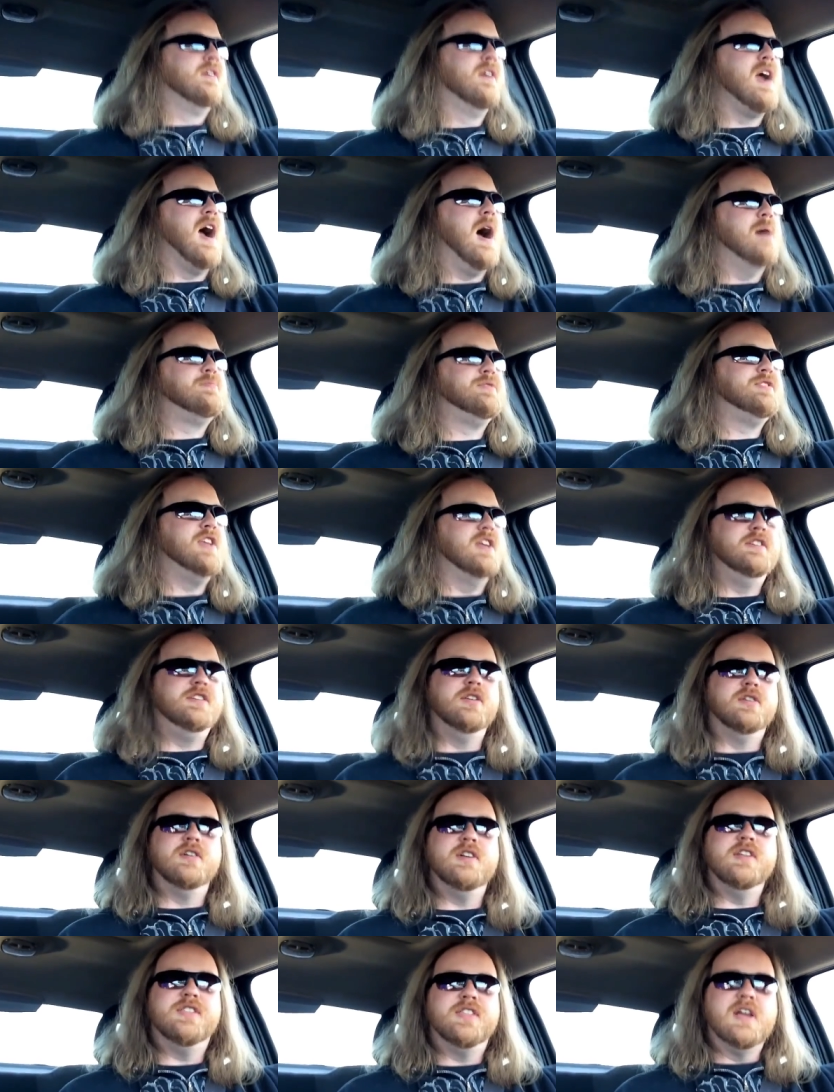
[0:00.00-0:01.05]
Cops didn't
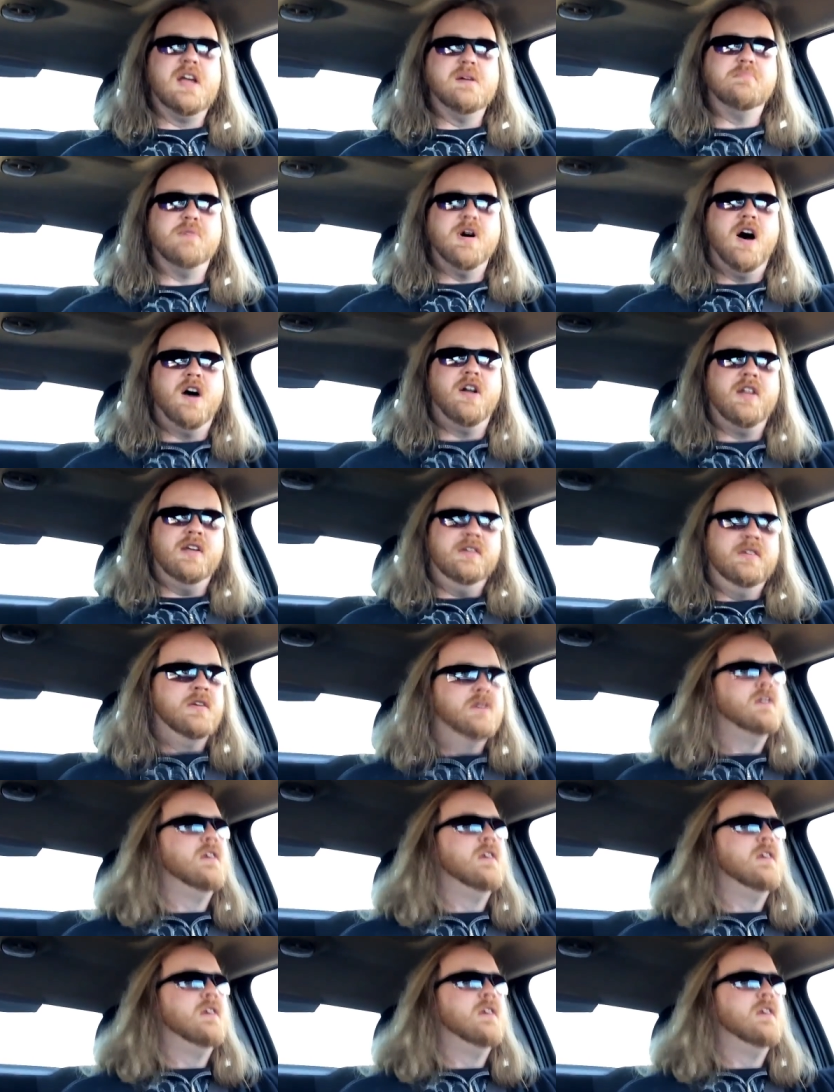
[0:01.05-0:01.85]
do anything about it.